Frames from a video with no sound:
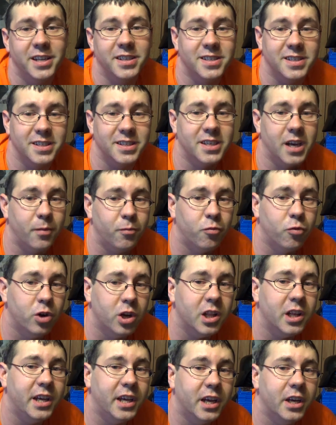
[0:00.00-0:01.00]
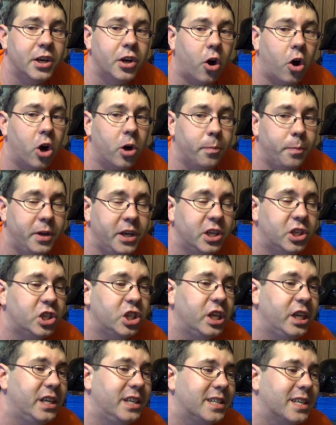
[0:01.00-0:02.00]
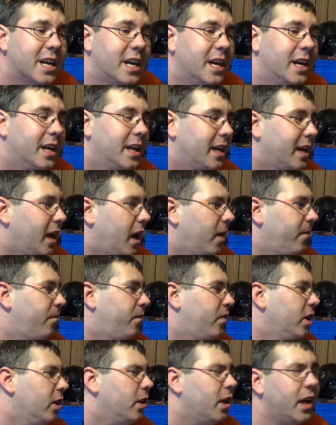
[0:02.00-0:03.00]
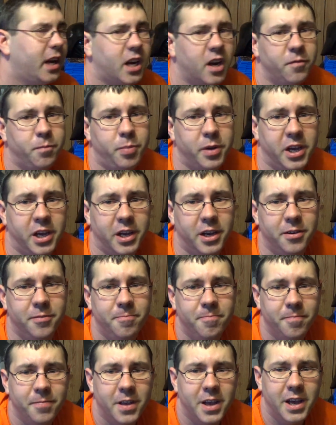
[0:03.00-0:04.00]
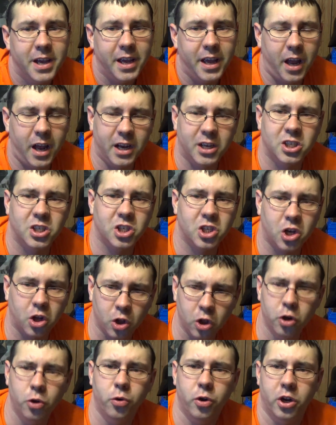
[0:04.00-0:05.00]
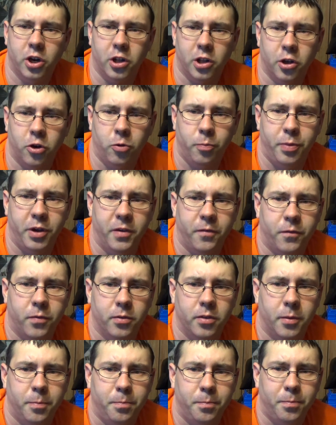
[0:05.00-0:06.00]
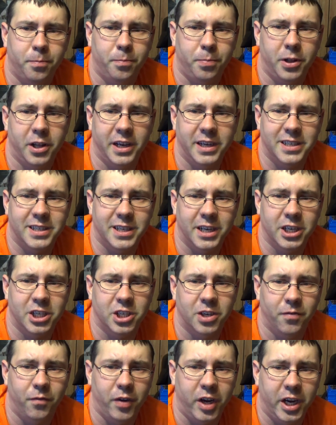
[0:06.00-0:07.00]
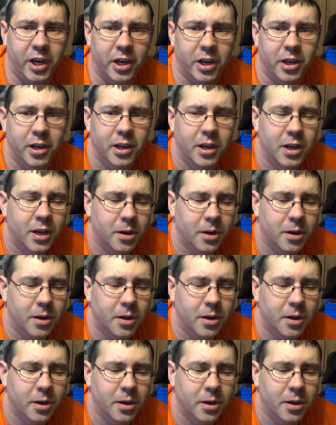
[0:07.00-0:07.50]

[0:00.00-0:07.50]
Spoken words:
And since I'm really into RPGs, I feel like I've been excluded a little bit from the PlayStation Vita.